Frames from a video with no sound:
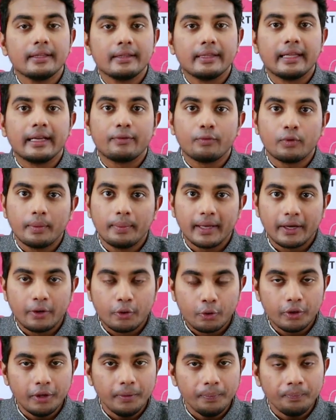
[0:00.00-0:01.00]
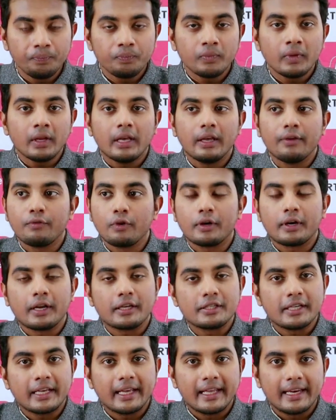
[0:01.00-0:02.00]
that would be good if you're
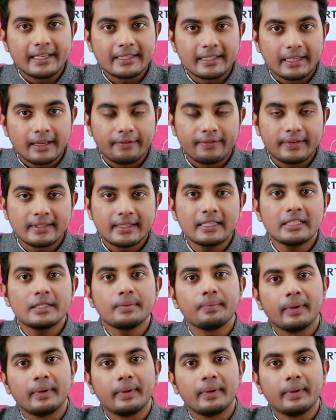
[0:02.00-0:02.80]
touching any surfaces.